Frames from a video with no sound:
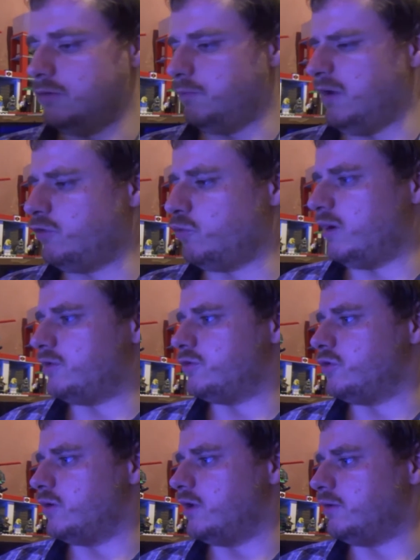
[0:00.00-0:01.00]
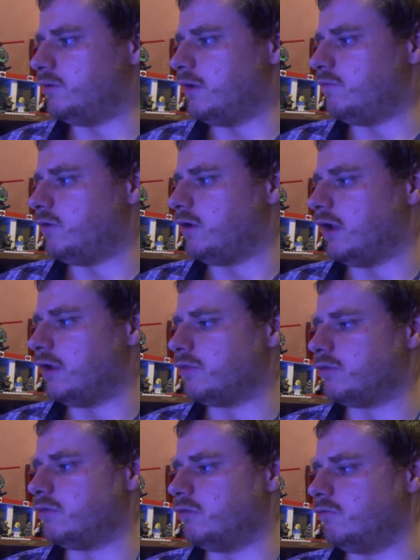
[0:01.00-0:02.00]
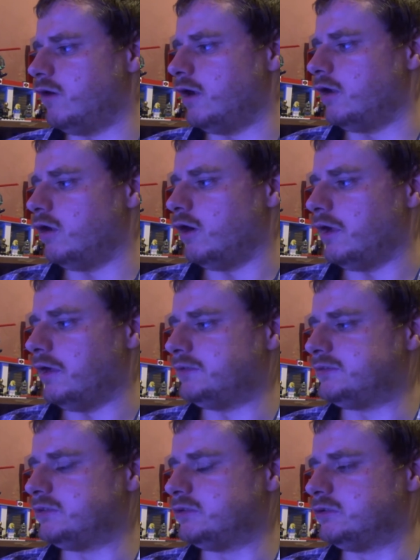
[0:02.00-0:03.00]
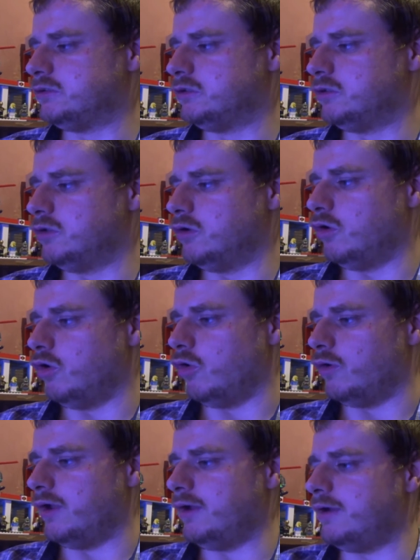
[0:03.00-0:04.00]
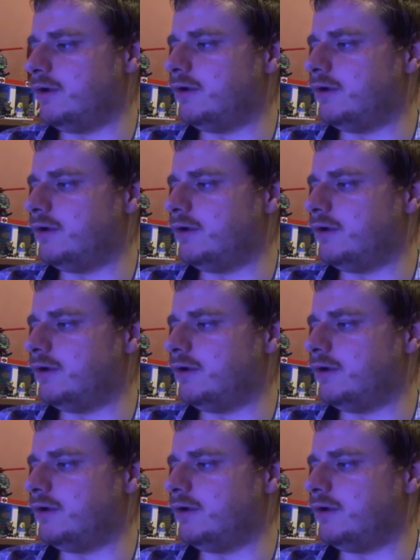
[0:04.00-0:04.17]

best way to do it is if you get the right light on it